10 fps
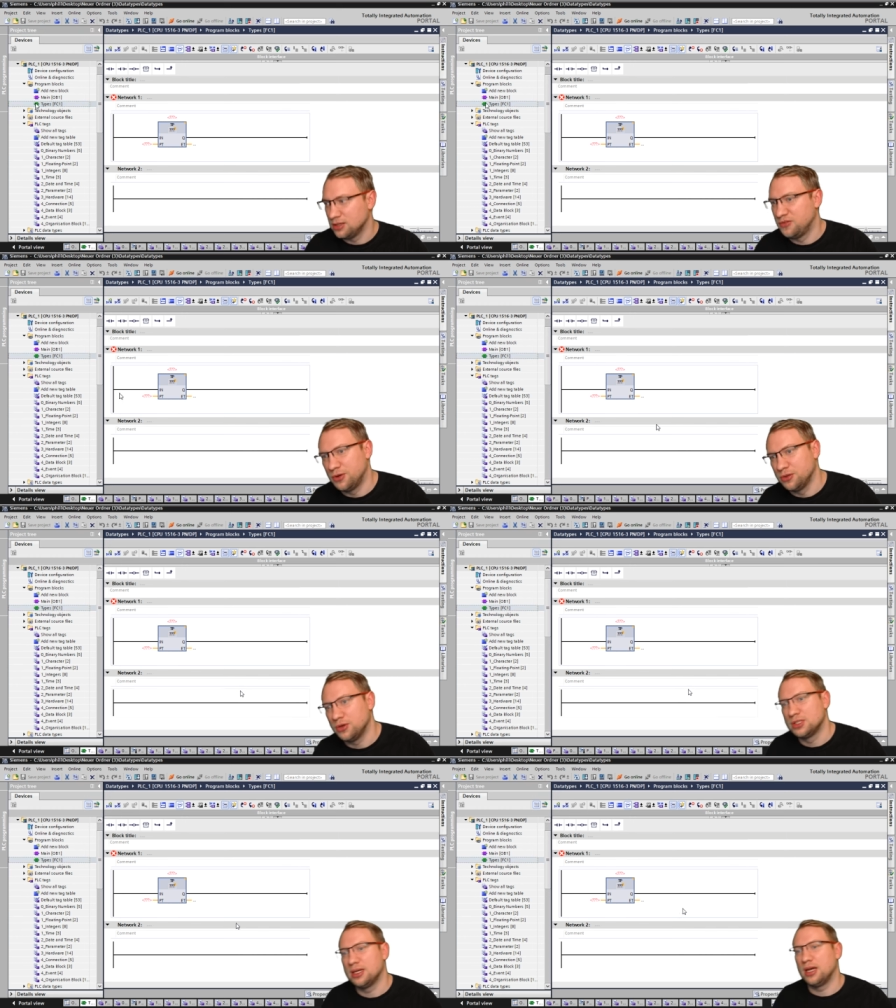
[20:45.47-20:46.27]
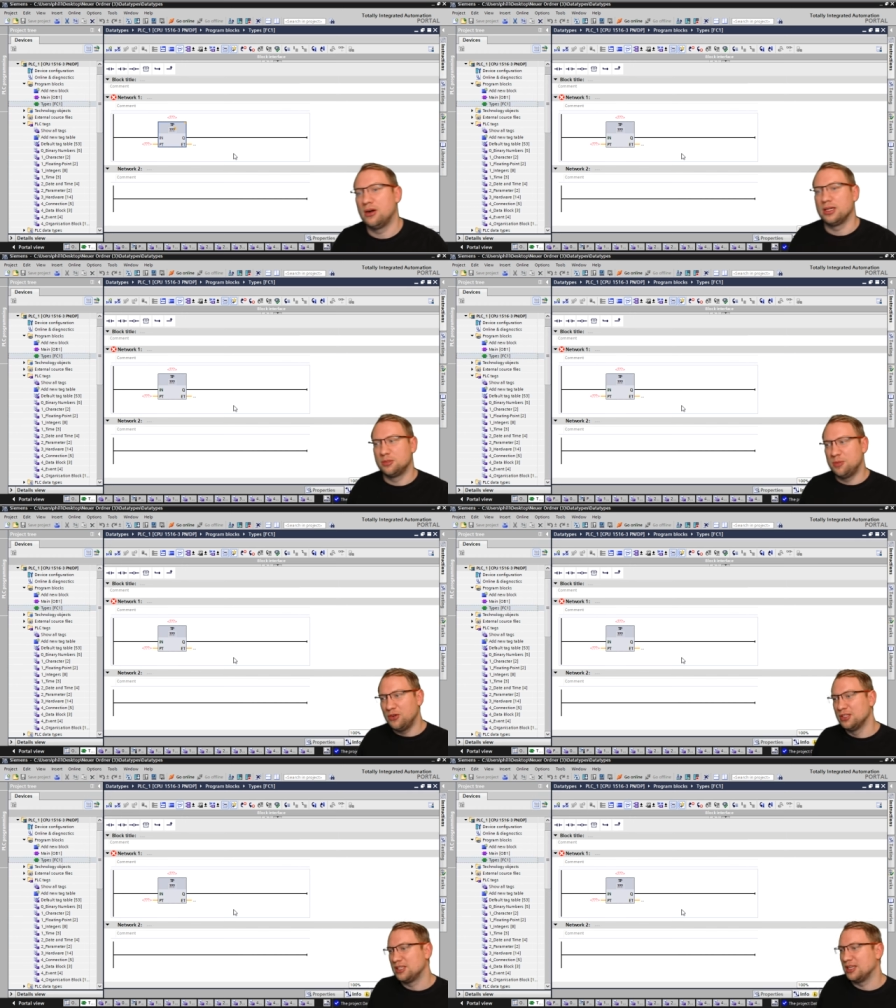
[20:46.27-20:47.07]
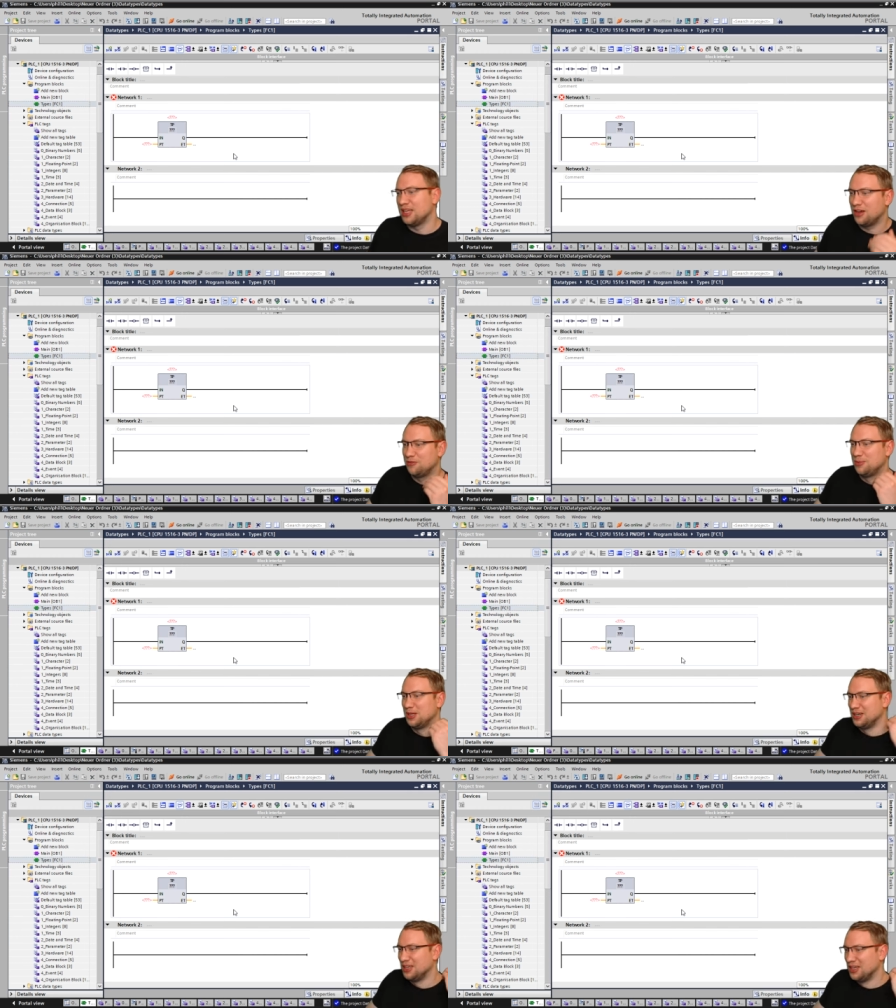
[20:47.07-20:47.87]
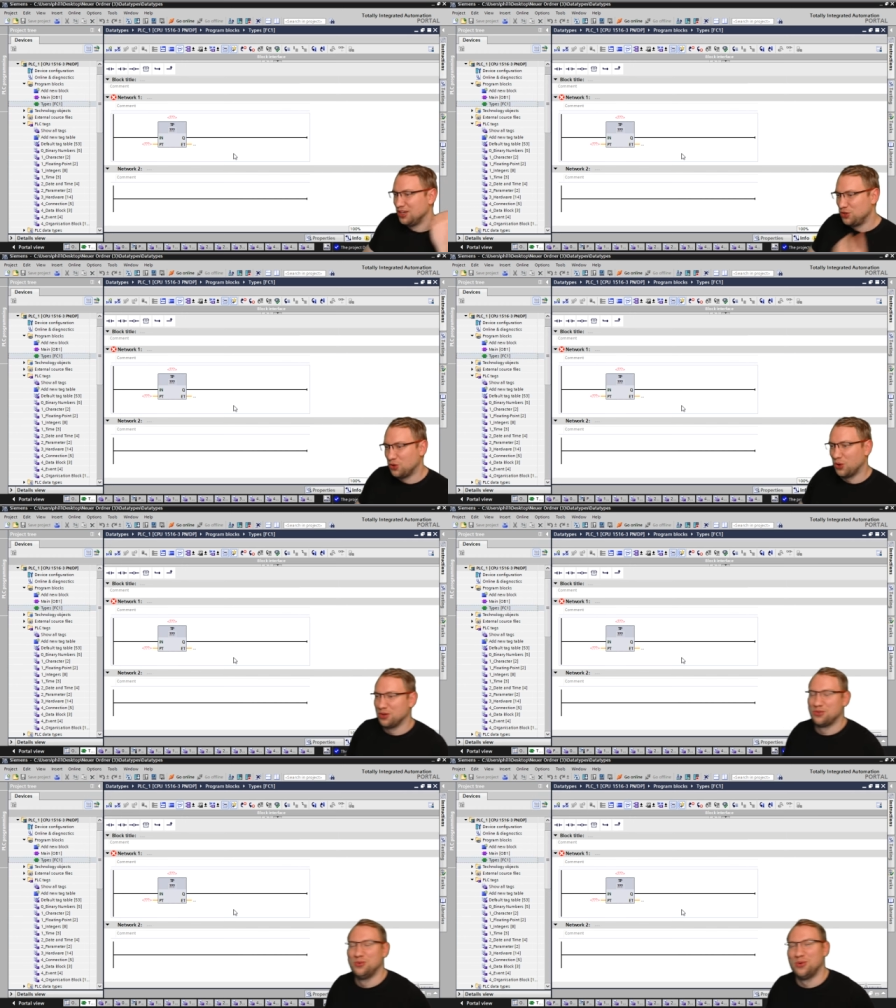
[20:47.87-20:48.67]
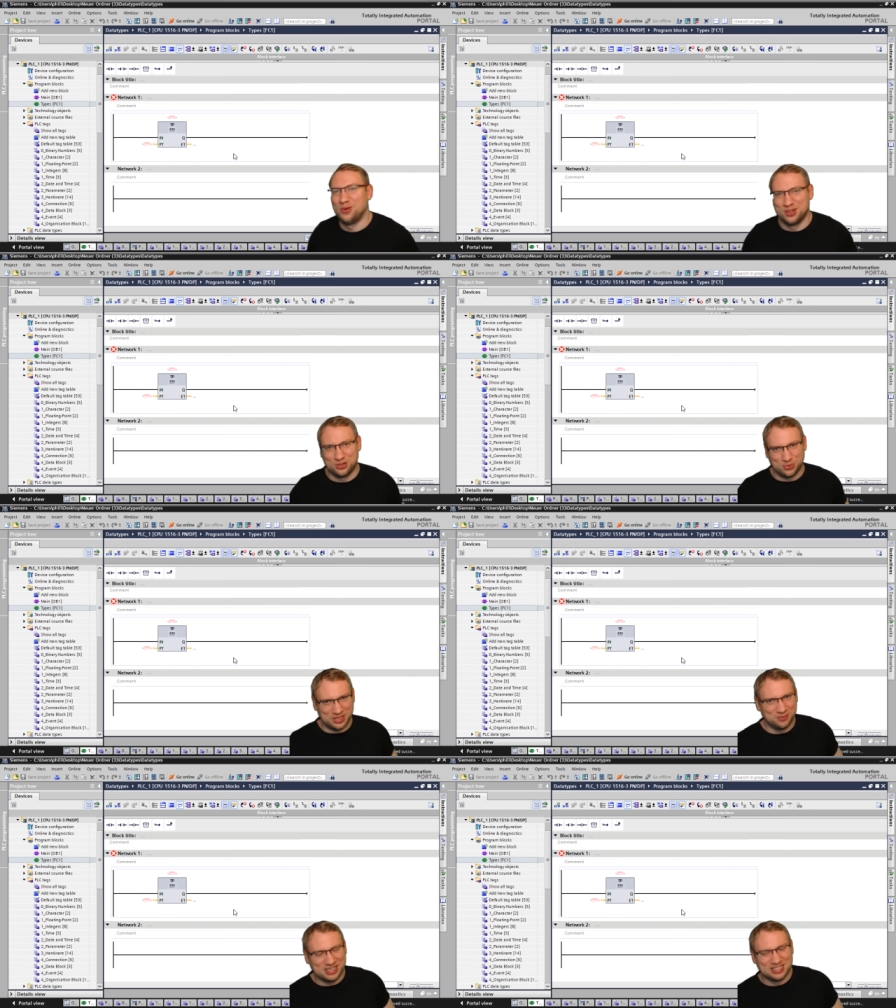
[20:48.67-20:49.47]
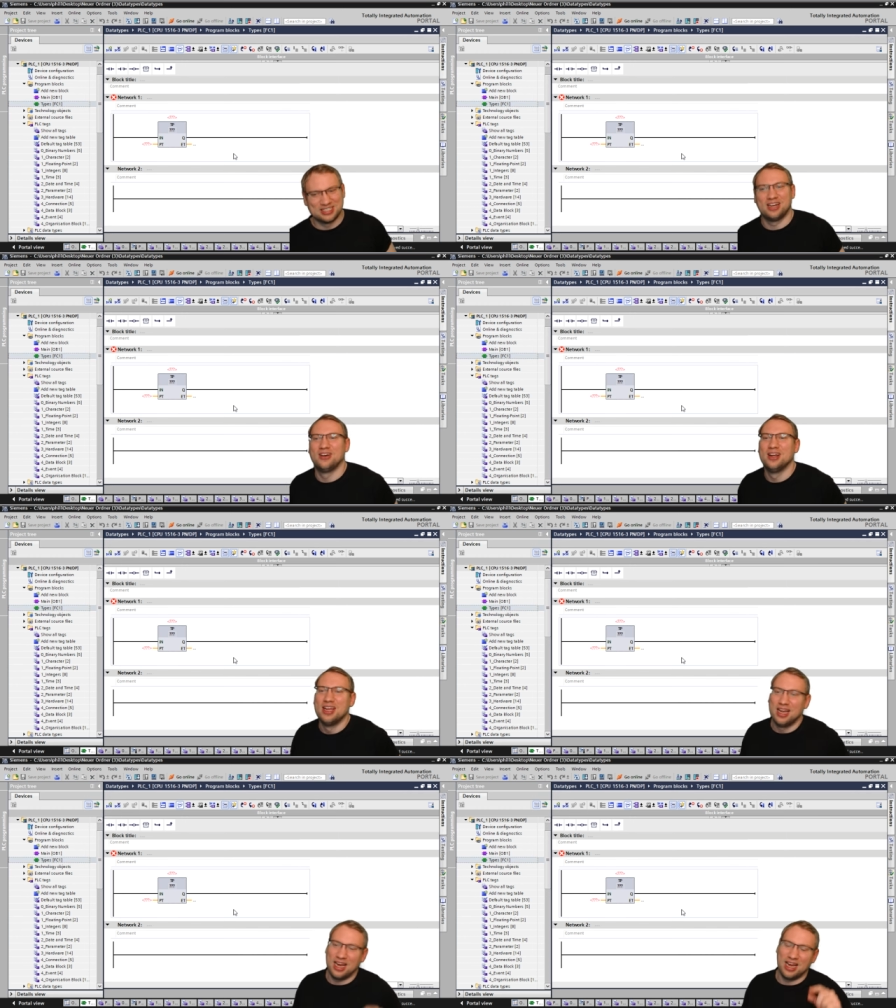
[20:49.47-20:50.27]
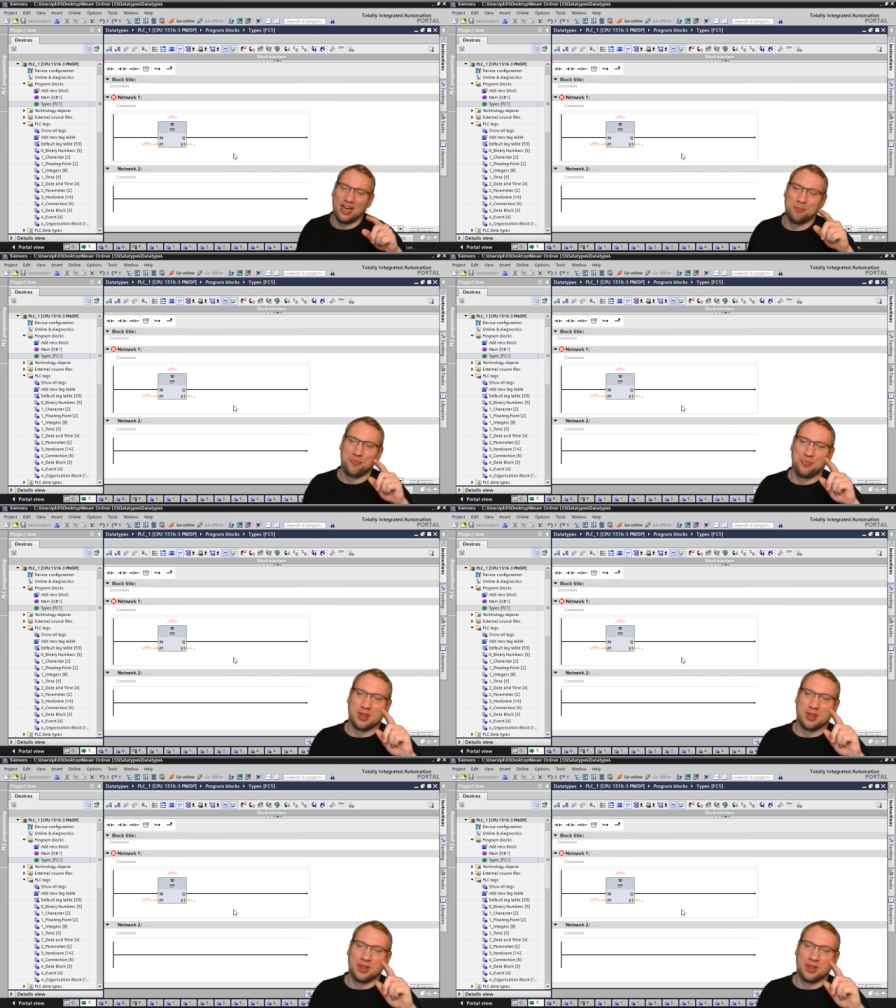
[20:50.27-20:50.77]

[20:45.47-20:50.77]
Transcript: For those that are experienced and have been going through all the twenty minutes now, um,